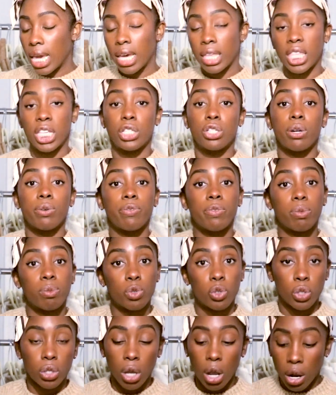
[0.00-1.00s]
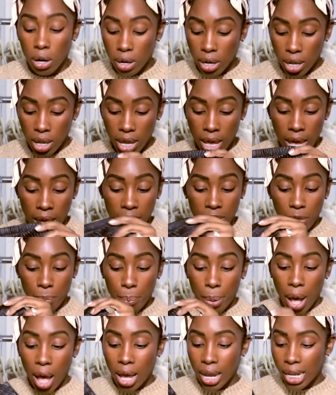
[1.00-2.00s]
These are from Zara. The
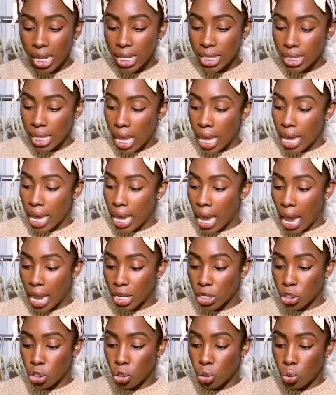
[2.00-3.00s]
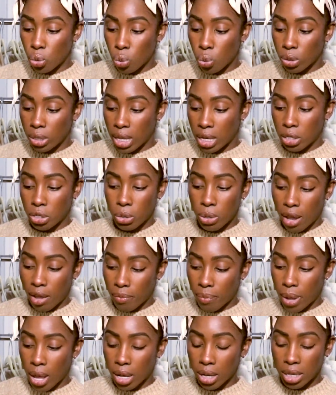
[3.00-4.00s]
pockets, they do
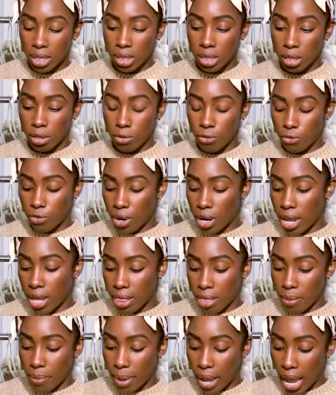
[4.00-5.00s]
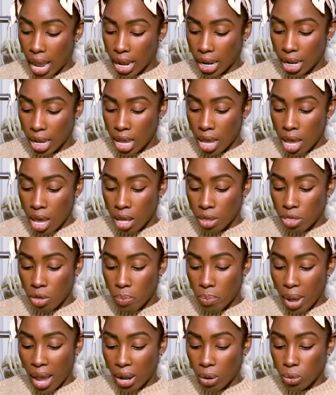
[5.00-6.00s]
have pockets on the front and the back. The
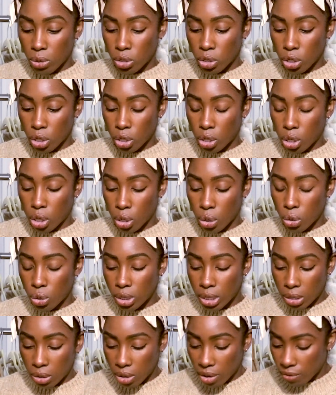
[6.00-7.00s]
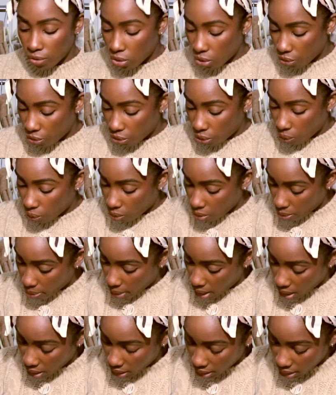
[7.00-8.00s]
back ones are closed. I don't even know if they're real
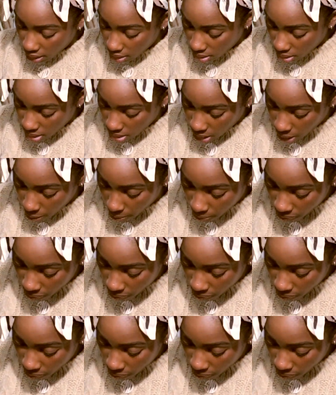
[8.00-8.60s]
pockets.